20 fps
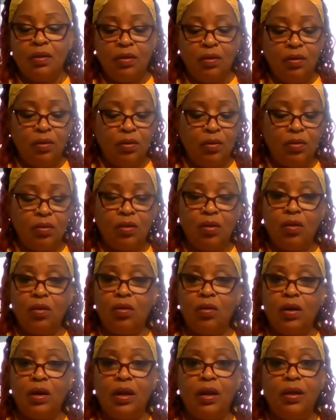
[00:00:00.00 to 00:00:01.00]
oh
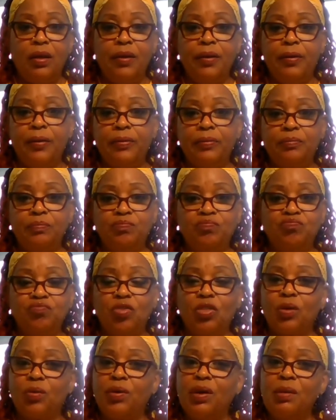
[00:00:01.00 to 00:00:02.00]
Lord,
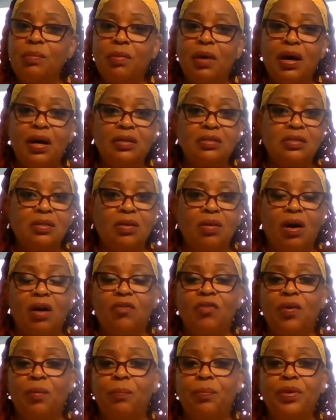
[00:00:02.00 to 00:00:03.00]
3 months
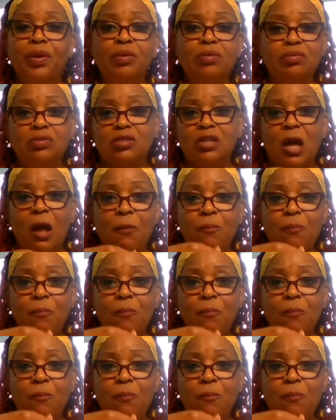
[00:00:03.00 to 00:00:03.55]
of abuse.